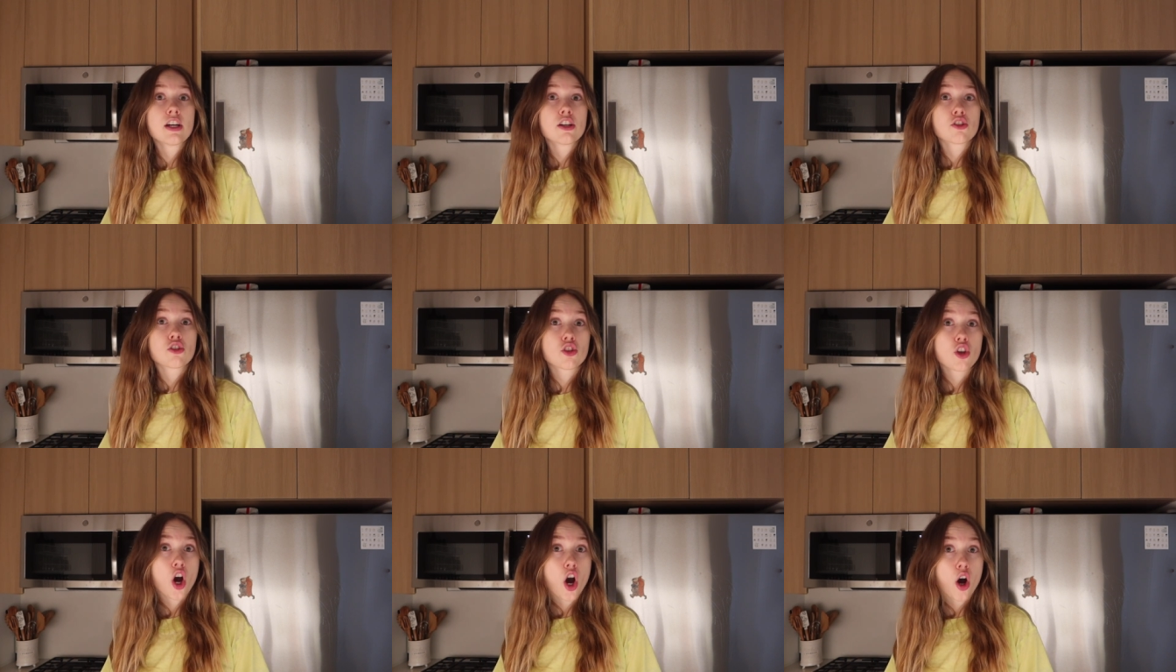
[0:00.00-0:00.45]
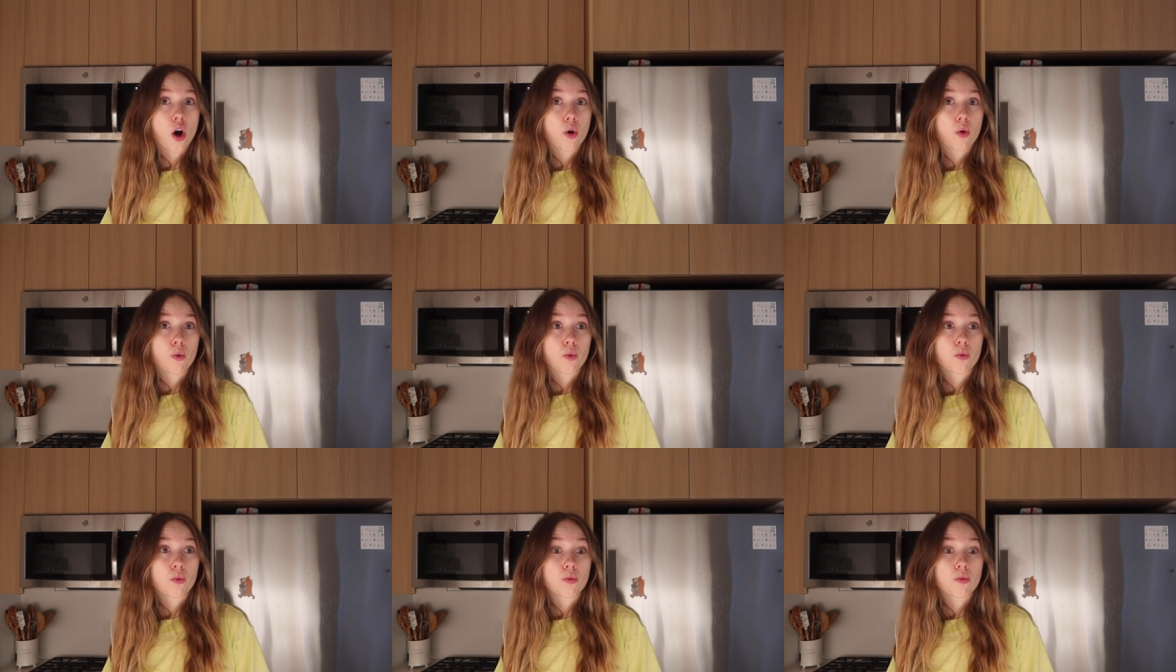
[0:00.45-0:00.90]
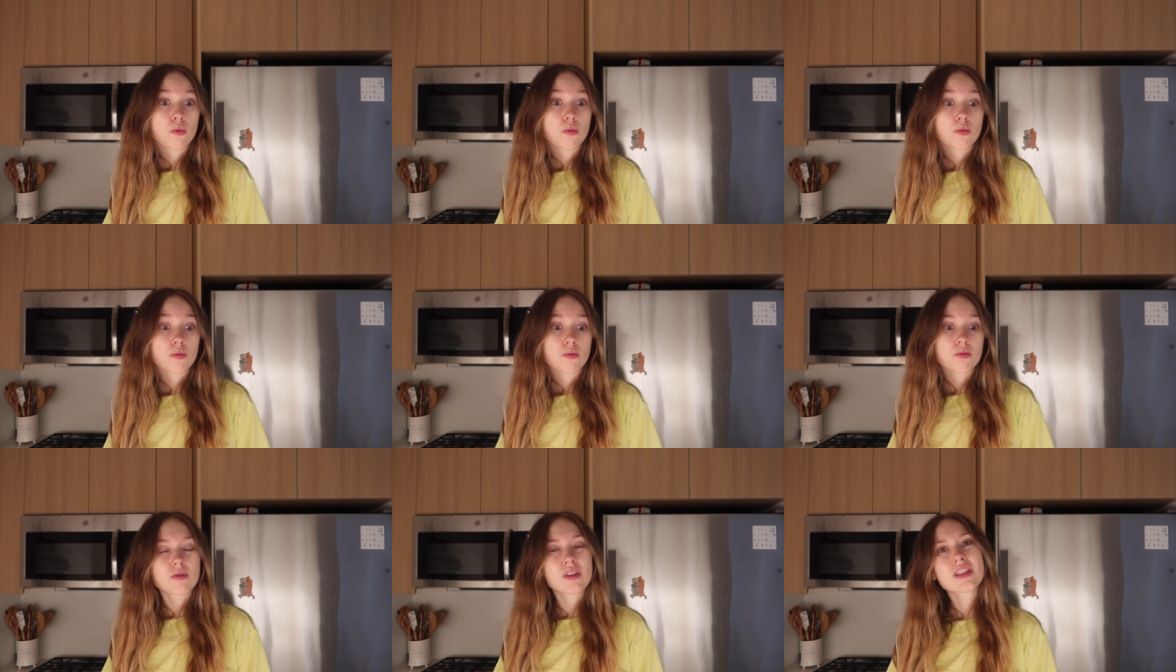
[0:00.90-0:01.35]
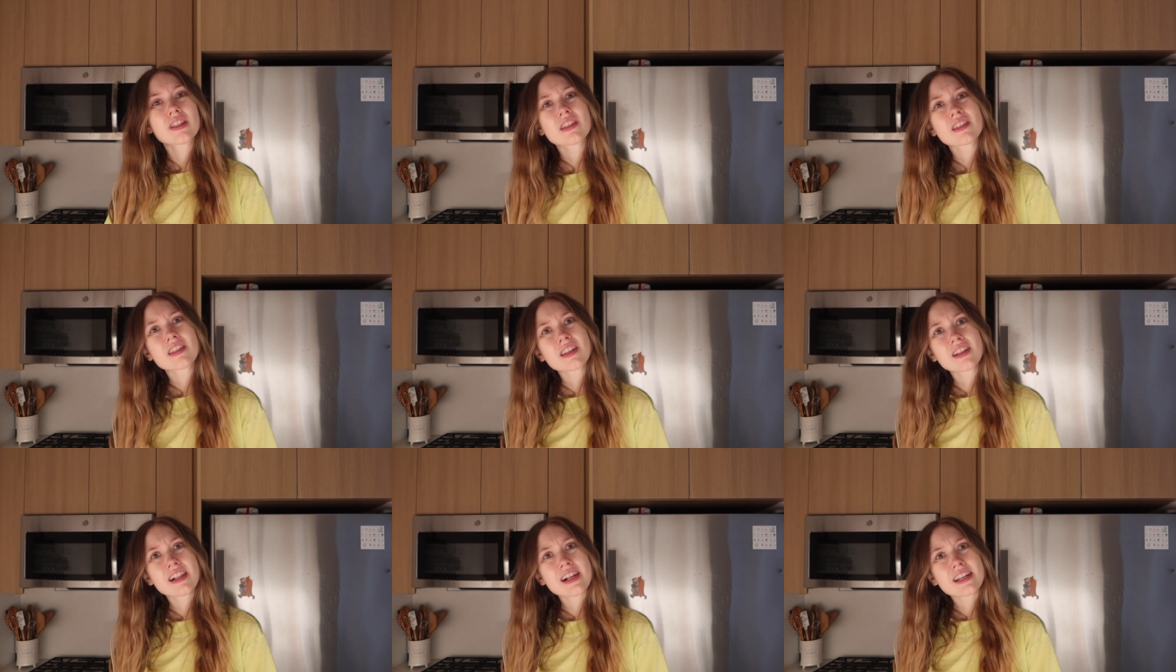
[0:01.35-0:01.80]
So this
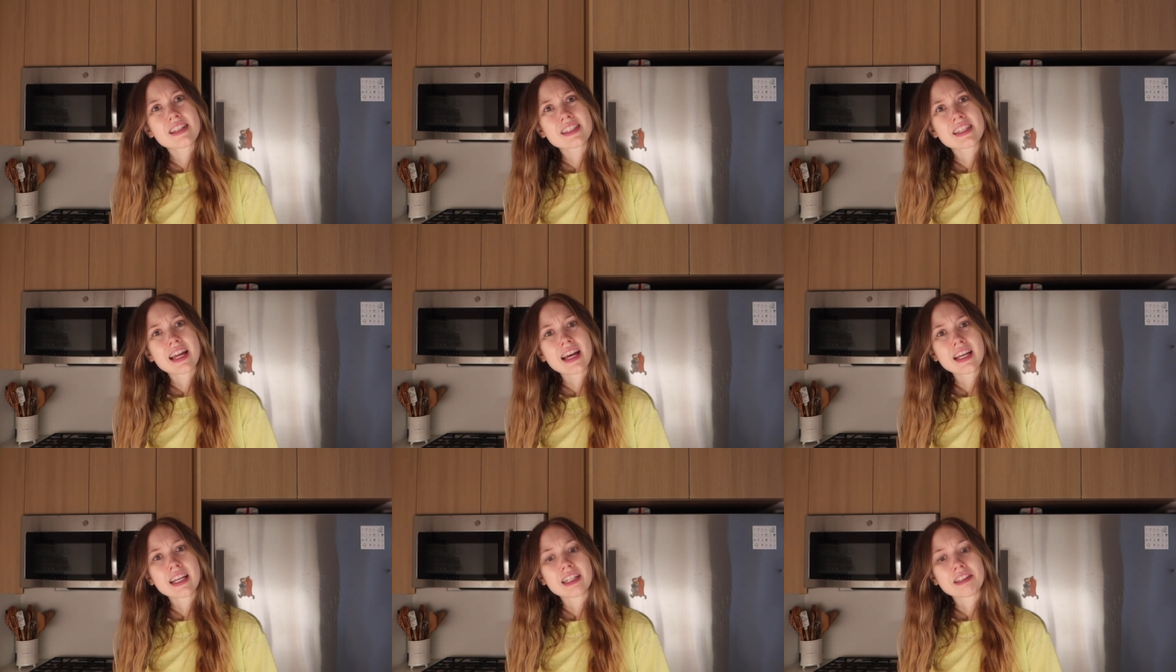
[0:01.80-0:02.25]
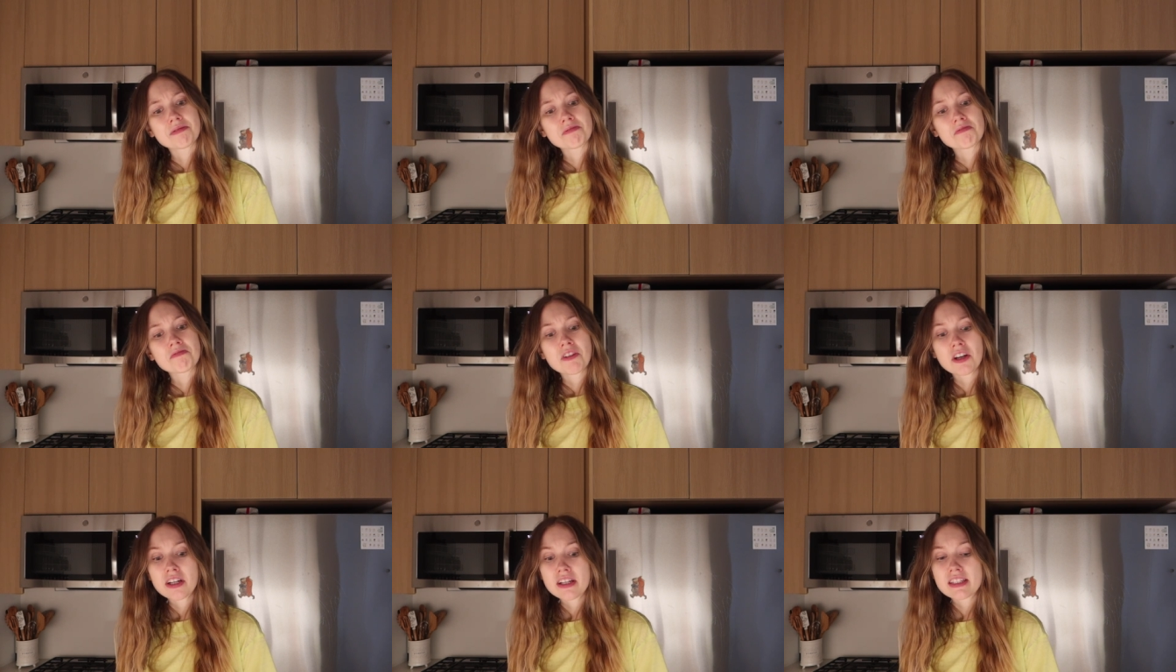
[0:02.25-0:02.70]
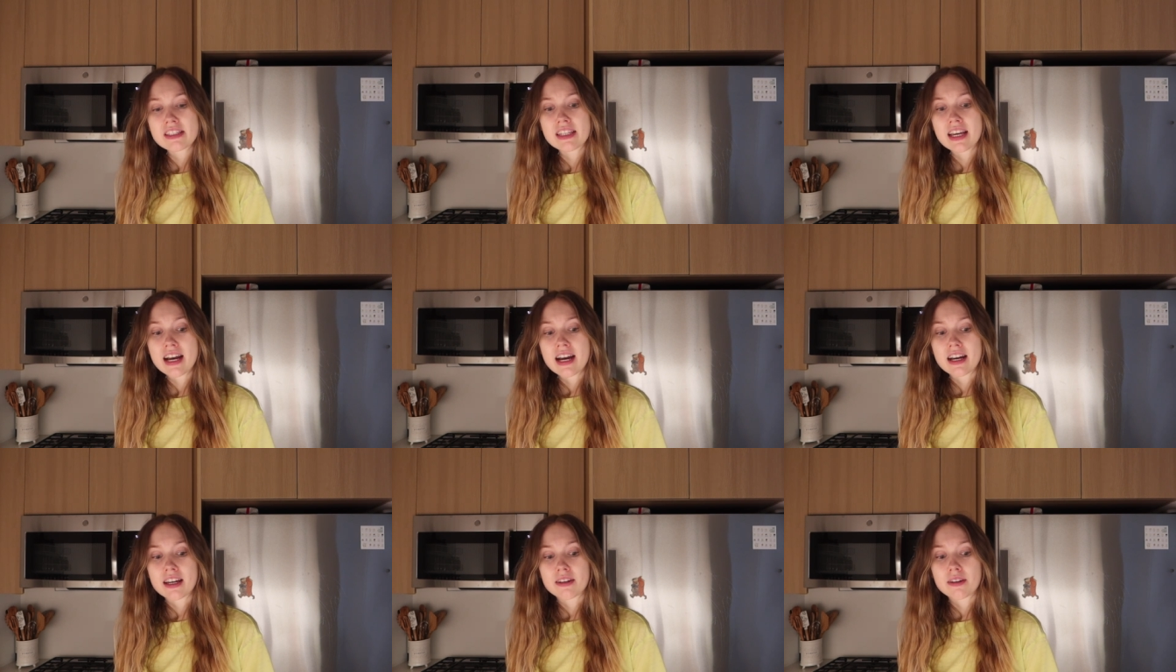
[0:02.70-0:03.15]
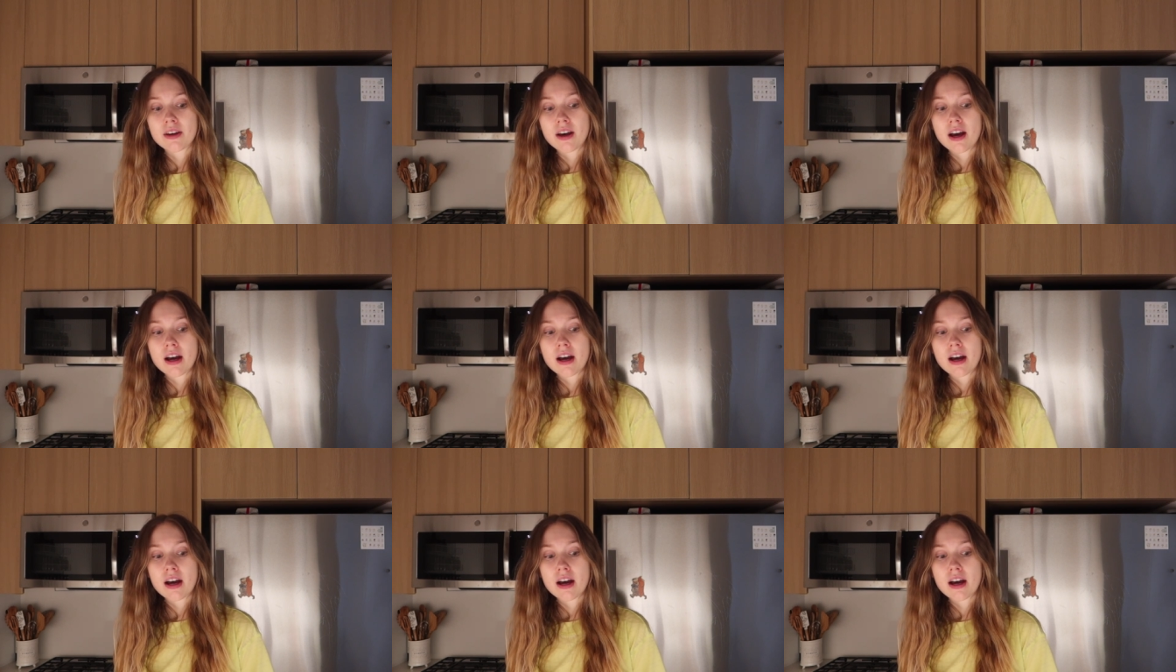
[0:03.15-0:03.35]
is the last night. Very sad.